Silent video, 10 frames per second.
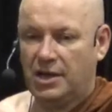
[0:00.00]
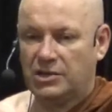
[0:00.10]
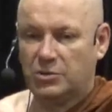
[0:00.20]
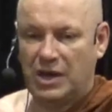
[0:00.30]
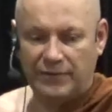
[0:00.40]

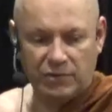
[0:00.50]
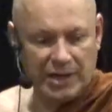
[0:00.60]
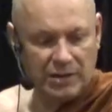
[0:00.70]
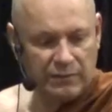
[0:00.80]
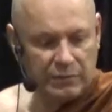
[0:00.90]
So you have to
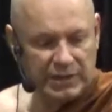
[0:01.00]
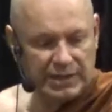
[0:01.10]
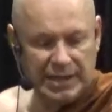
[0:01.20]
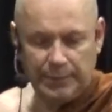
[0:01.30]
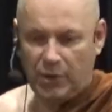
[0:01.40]
kind of
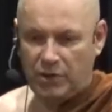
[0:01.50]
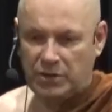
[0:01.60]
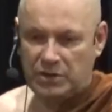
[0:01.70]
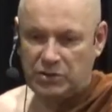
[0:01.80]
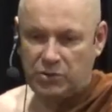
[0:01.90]
keep
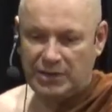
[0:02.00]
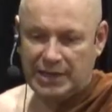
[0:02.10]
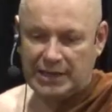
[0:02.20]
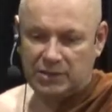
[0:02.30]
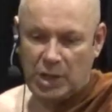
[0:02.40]
on doing
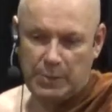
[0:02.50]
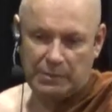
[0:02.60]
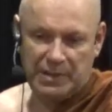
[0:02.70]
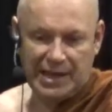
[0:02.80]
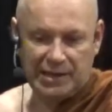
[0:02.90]
it,
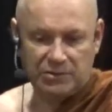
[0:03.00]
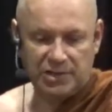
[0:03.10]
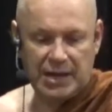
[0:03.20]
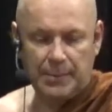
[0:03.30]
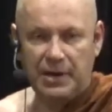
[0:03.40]
coming back to the
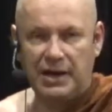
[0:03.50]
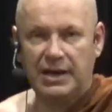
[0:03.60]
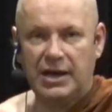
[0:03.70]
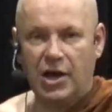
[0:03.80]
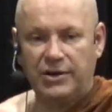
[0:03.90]
Dhamma,
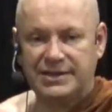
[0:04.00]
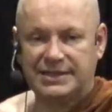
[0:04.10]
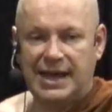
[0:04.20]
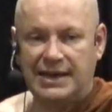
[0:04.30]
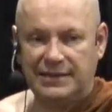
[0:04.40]

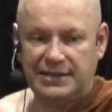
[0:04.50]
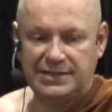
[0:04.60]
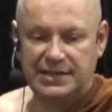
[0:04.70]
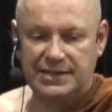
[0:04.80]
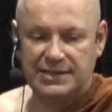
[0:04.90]
understanding these
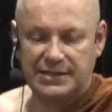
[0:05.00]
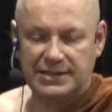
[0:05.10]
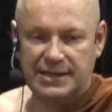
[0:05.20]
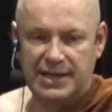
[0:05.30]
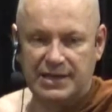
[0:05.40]

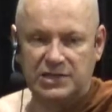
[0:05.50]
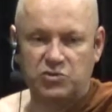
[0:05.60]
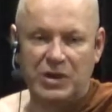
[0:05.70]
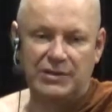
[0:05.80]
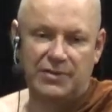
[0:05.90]
teachings,
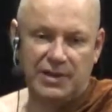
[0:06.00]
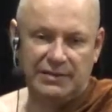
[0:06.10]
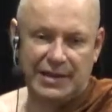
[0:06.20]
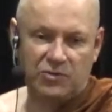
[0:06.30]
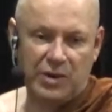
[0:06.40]

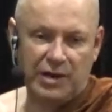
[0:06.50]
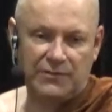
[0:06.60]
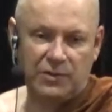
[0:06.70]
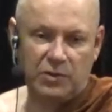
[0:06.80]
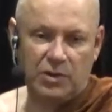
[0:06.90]
strengthening that right
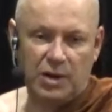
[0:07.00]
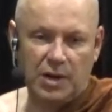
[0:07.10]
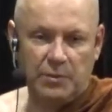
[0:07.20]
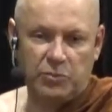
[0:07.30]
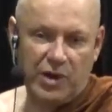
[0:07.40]
view,
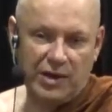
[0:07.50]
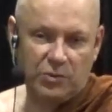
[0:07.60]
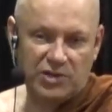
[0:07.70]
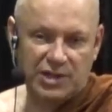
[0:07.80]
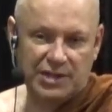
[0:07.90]

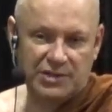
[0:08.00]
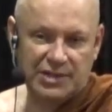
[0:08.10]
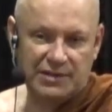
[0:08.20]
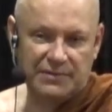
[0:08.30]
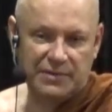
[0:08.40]
brainwashing yourself.